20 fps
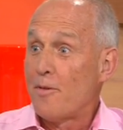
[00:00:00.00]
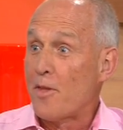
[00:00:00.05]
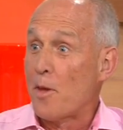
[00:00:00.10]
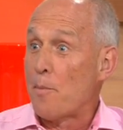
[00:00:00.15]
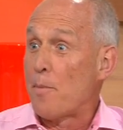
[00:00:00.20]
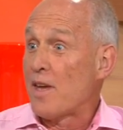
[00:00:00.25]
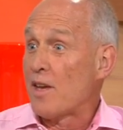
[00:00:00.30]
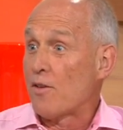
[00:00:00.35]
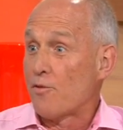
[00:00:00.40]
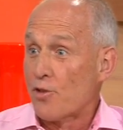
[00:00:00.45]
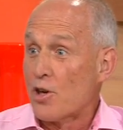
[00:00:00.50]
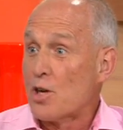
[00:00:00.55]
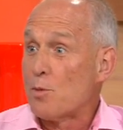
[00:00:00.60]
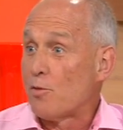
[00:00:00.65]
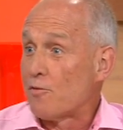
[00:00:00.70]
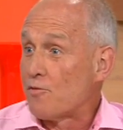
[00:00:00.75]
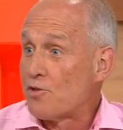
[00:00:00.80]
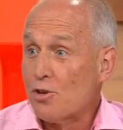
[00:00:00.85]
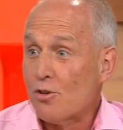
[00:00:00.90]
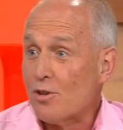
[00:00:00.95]
there being
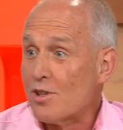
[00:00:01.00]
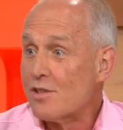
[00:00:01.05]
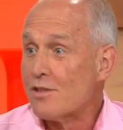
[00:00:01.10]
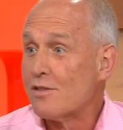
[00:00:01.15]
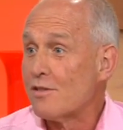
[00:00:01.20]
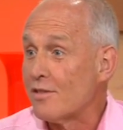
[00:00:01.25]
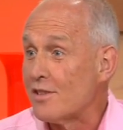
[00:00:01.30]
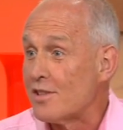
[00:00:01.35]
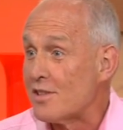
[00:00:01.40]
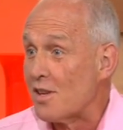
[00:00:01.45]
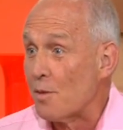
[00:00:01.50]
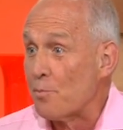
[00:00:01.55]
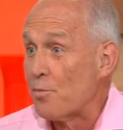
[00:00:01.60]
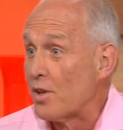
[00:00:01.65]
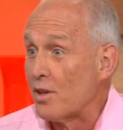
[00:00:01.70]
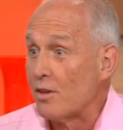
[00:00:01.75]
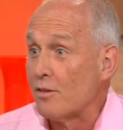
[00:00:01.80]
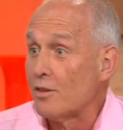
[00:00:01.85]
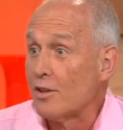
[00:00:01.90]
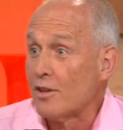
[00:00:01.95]
freedom of choice is
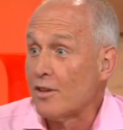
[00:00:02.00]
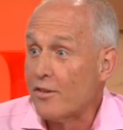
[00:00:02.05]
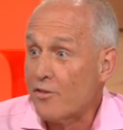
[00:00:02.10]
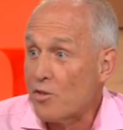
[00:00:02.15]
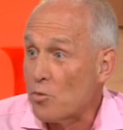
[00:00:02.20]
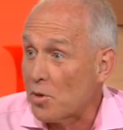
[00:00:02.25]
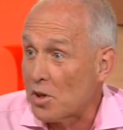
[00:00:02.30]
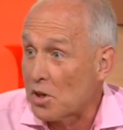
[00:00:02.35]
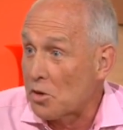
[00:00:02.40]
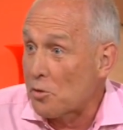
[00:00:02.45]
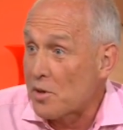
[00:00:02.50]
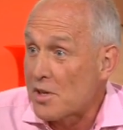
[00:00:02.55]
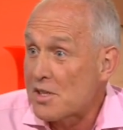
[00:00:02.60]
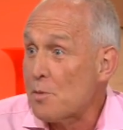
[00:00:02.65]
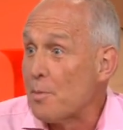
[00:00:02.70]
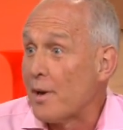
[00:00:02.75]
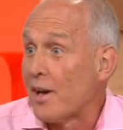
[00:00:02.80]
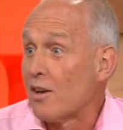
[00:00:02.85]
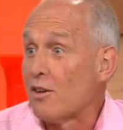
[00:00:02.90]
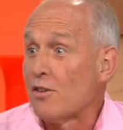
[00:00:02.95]
something that everyone
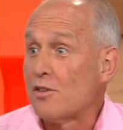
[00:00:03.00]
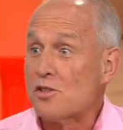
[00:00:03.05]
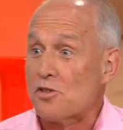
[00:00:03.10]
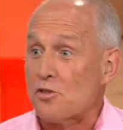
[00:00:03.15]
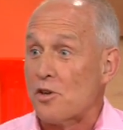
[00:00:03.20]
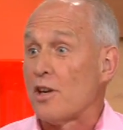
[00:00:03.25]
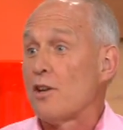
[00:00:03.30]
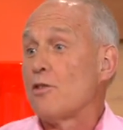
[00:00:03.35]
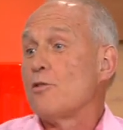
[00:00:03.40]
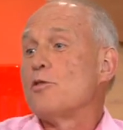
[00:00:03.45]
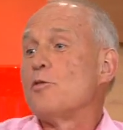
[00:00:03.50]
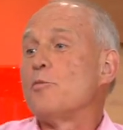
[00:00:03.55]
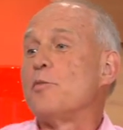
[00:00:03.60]
agrees about in Australia.